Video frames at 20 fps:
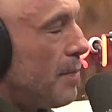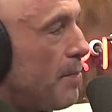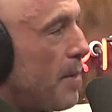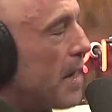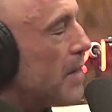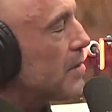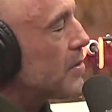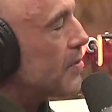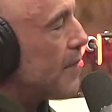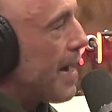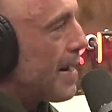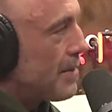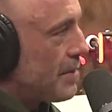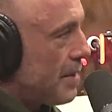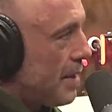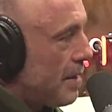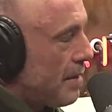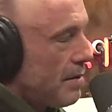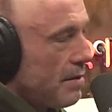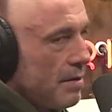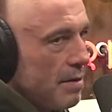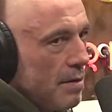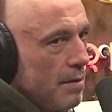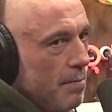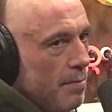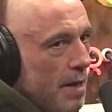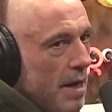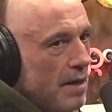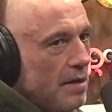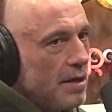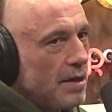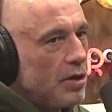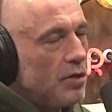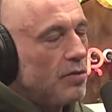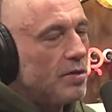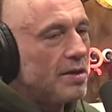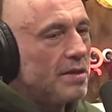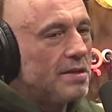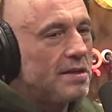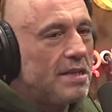Barely scratched it. Like
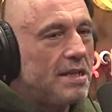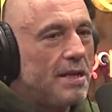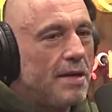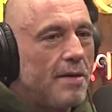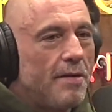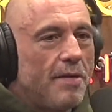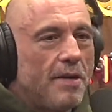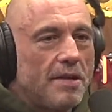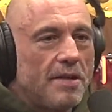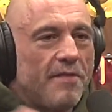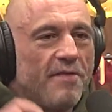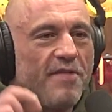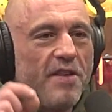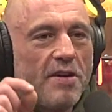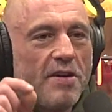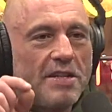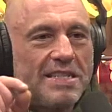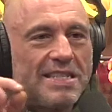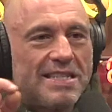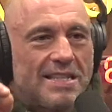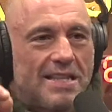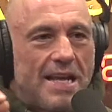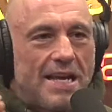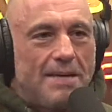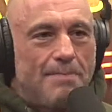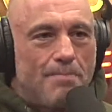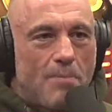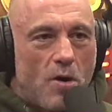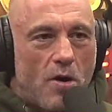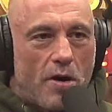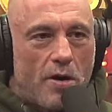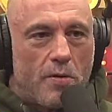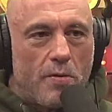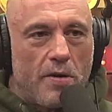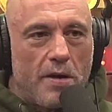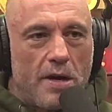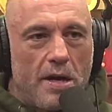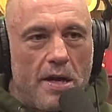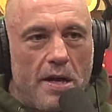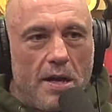you could see a very slight mark
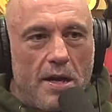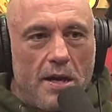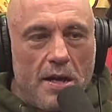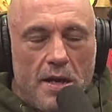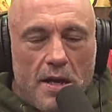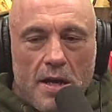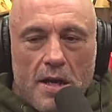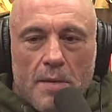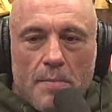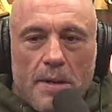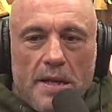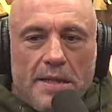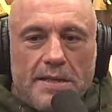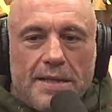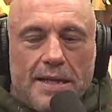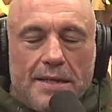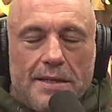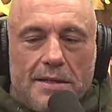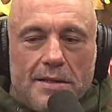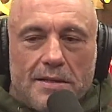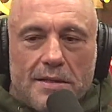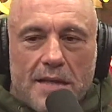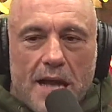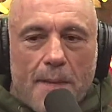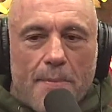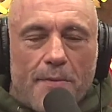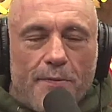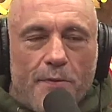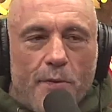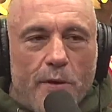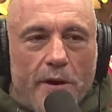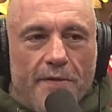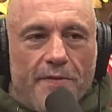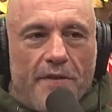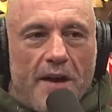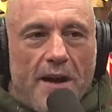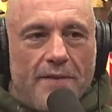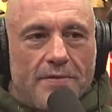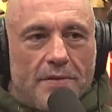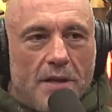where it hit it. But he said it'll stop a
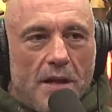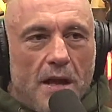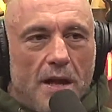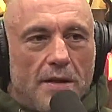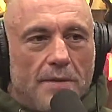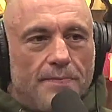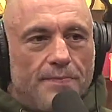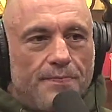45 slug.